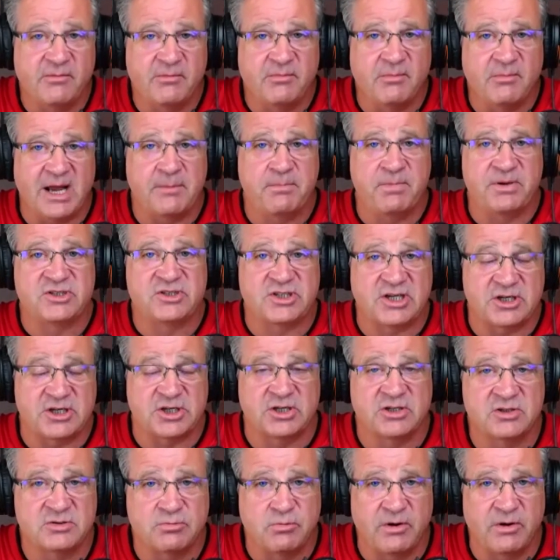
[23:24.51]
my
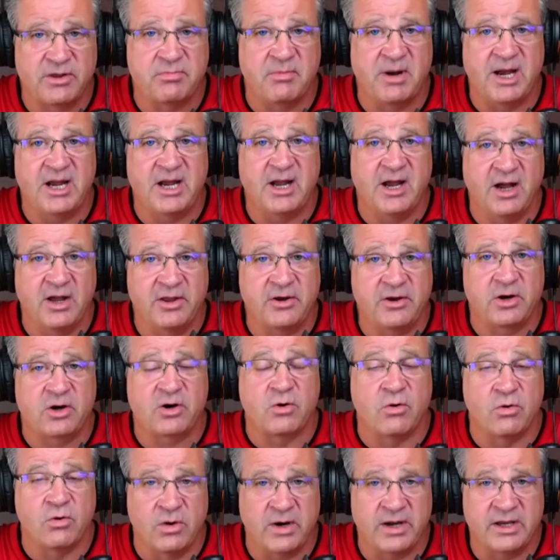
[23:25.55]
positions with my other
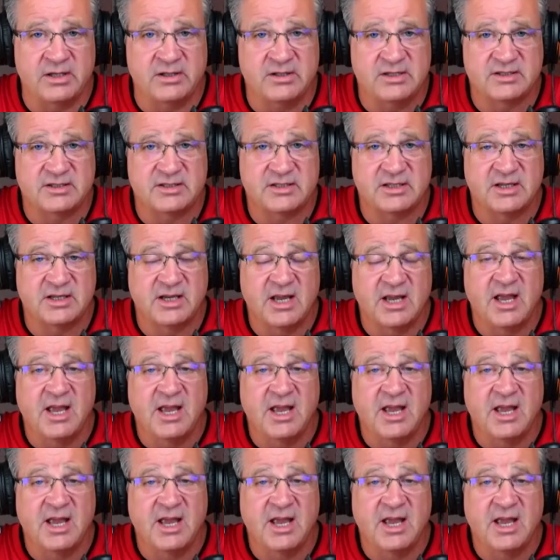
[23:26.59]
coins